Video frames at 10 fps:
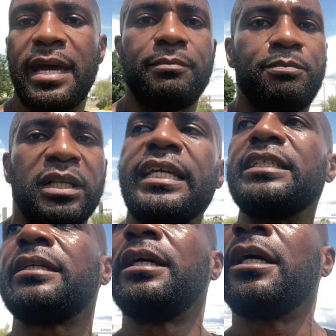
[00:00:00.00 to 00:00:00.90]
man,
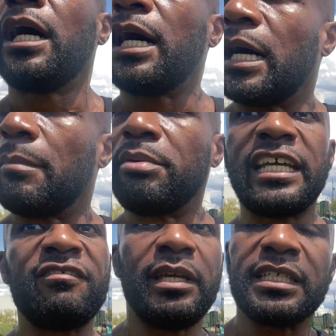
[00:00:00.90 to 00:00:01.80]
please uh,
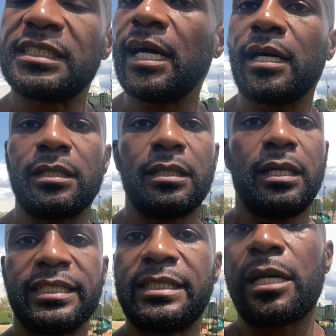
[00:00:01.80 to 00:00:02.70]
believe me, it's not on,
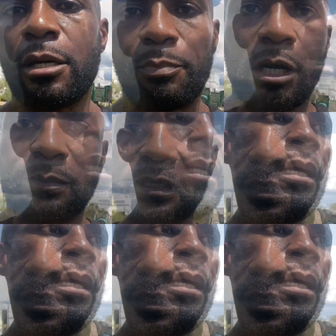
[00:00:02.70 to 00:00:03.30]
it's not on purpose.